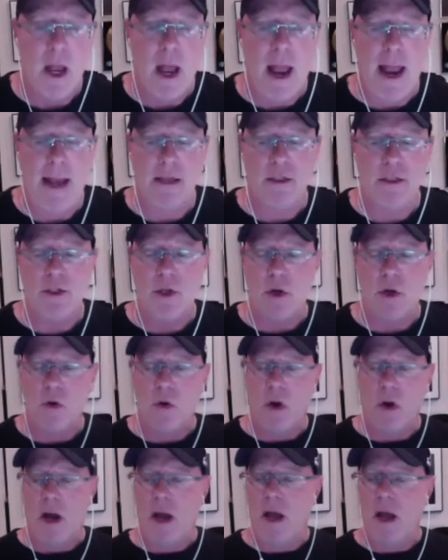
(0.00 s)
And
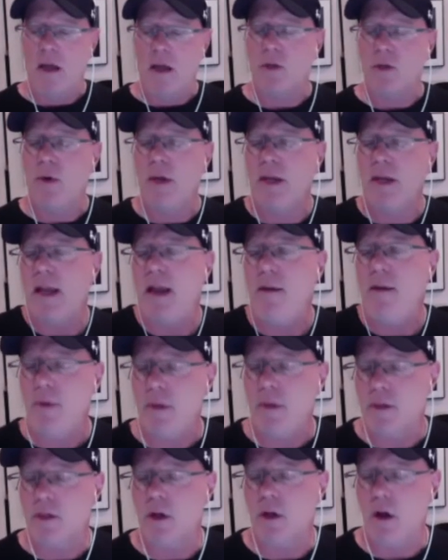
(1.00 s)
so he gave me
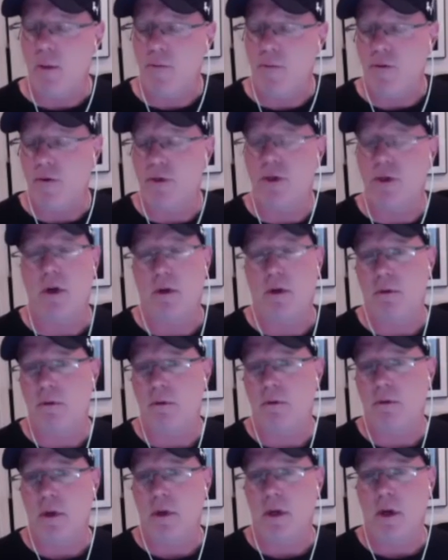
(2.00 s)
this comfort zone.
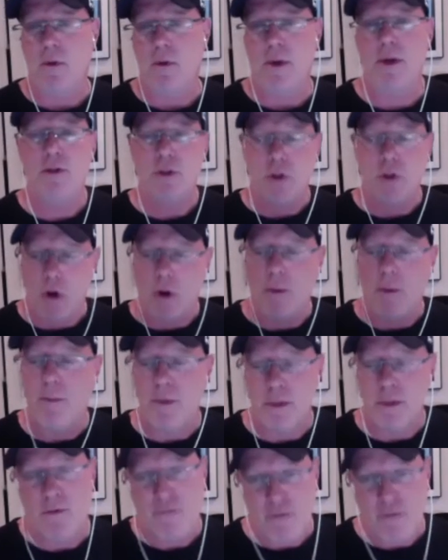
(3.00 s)
He used to call me
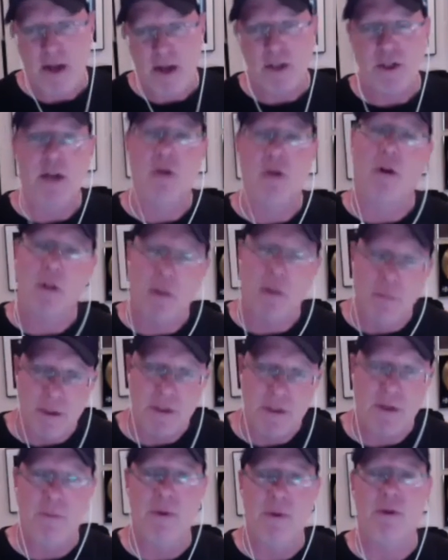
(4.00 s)
Mr. French. I called him
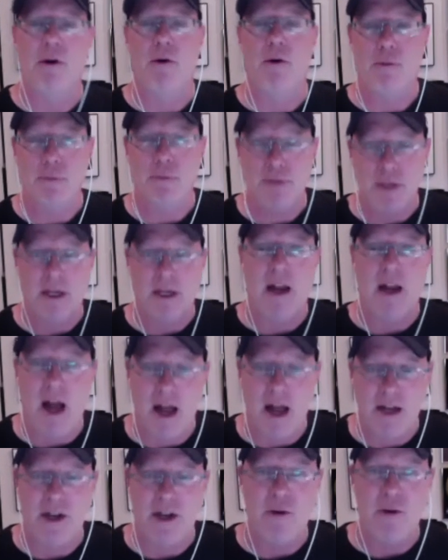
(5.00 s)
Mr. Pirro. It was like an
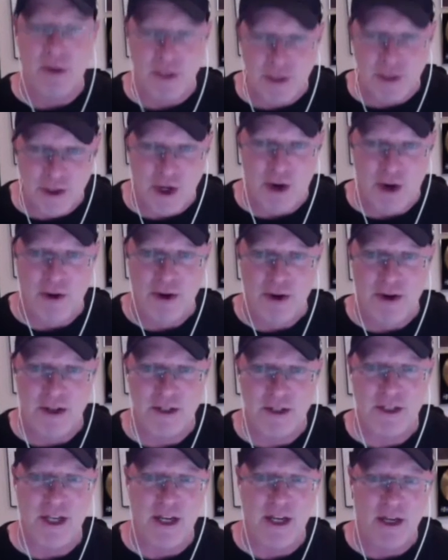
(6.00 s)
ongoing joke
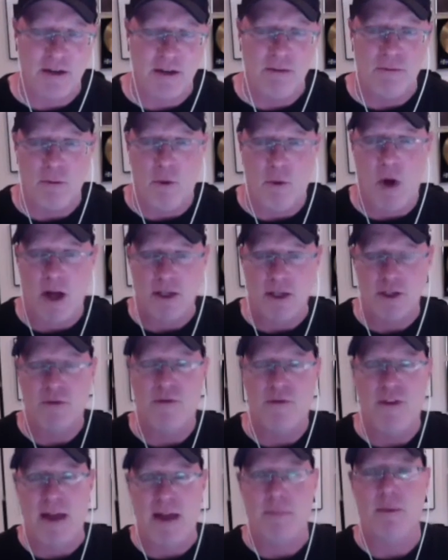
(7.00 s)
because he watched
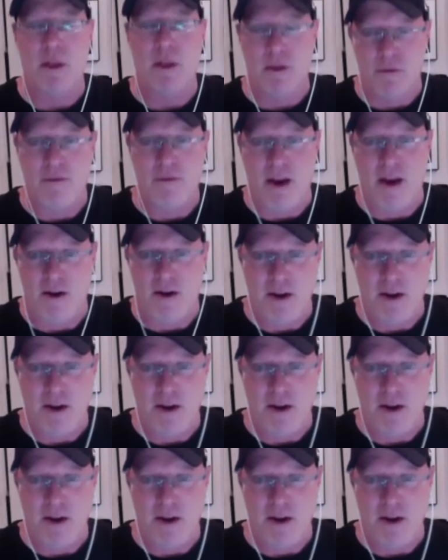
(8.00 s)
Family Affair.